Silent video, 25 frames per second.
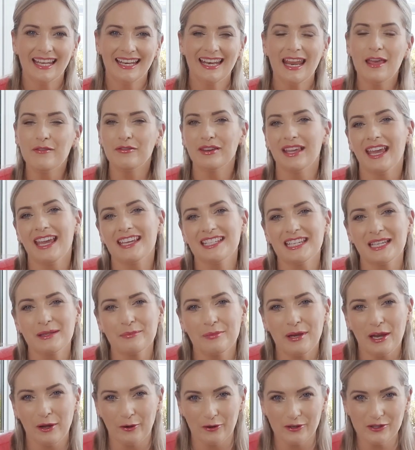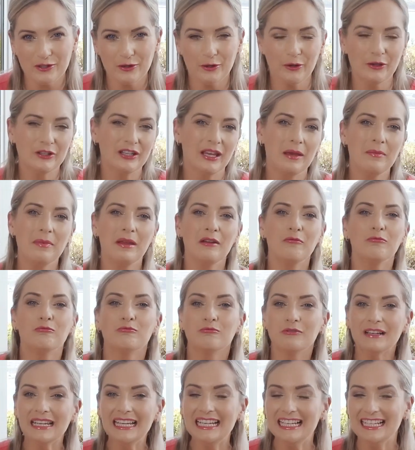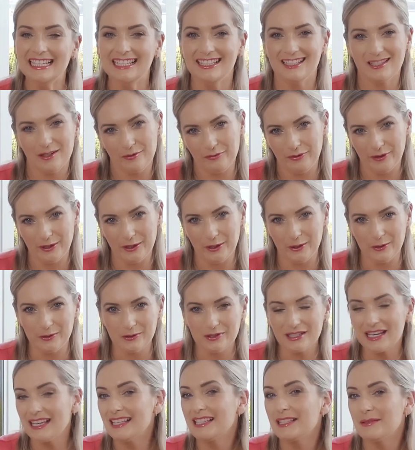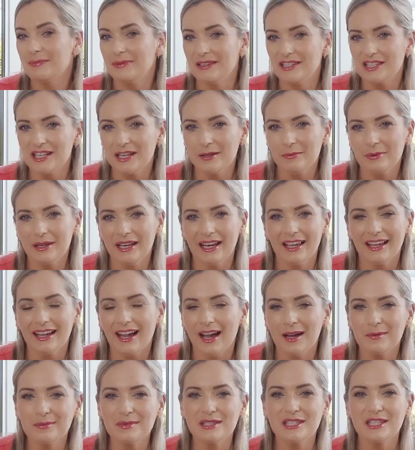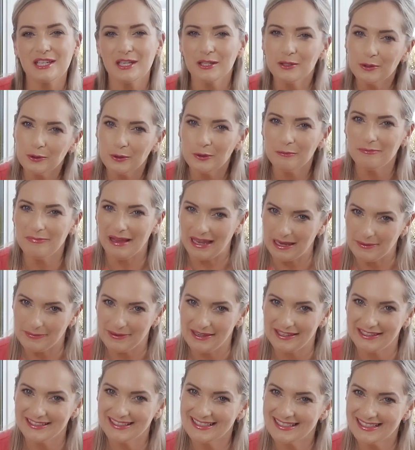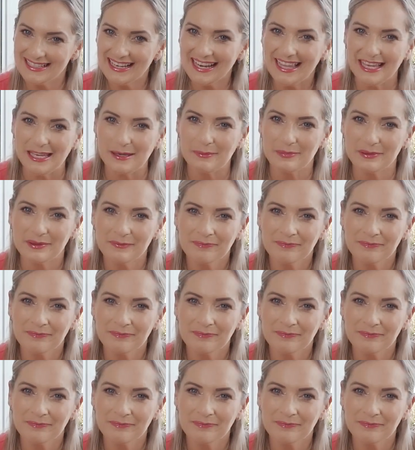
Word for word: Navigating parenthood can be really difficult, especially when it comes to your baby's sleep.